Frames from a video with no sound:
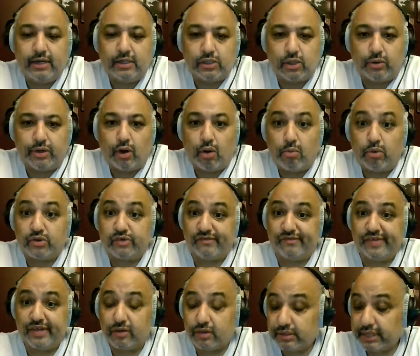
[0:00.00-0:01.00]
So it almost
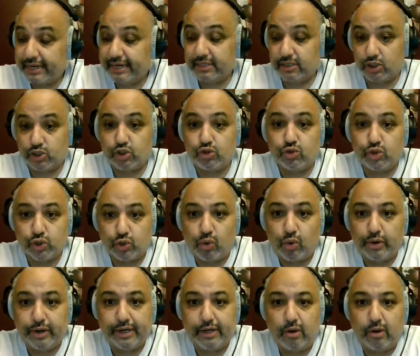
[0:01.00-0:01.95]
feels like it's a true story.